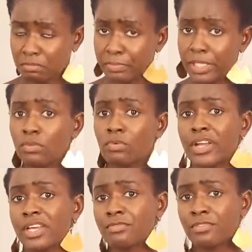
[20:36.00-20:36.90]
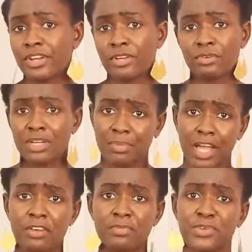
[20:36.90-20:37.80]
been working very good. I'm
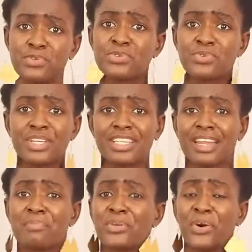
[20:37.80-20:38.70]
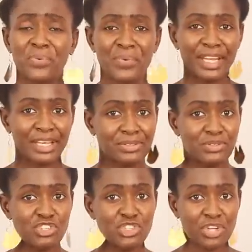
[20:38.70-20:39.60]
kind of used to it and I'm not willing
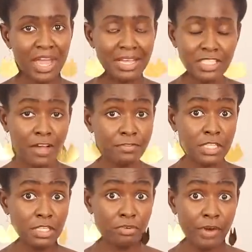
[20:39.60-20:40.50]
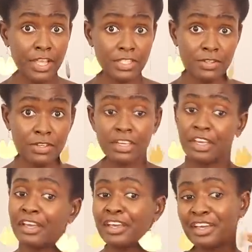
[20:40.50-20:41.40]
to change. I've seen crazy
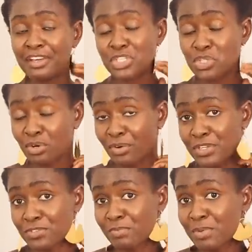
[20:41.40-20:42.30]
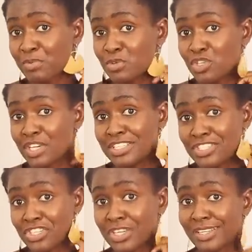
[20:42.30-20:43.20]
stories of people
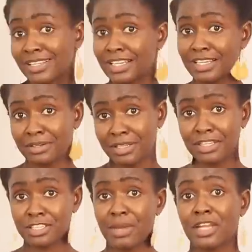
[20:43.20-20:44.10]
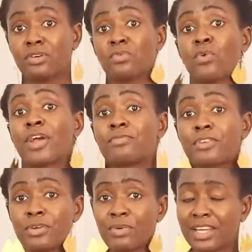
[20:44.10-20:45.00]
changing and things might not work
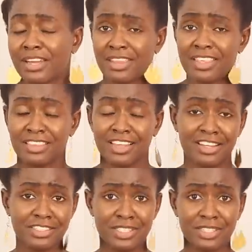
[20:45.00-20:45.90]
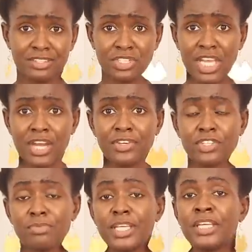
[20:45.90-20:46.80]
very well and I think that is scary
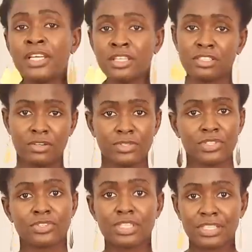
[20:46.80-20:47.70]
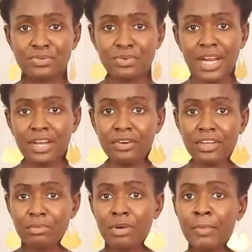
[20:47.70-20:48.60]
to me. So I'll just stick to what I know
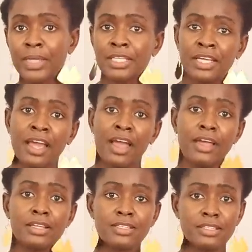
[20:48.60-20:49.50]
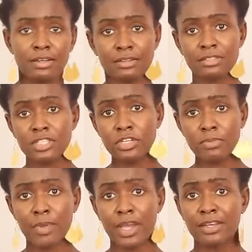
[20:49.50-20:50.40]
at the moment. And yeah, see
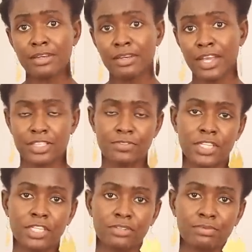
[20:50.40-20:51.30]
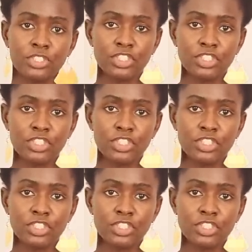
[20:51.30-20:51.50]
you in my next video.